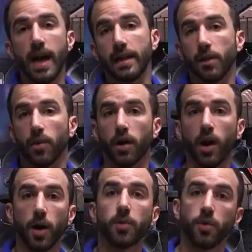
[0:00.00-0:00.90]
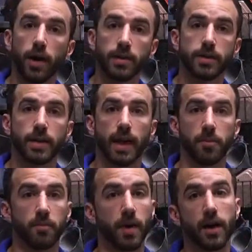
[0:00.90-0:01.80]
and they want to upgrade to
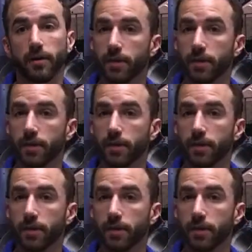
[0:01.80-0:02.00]
get better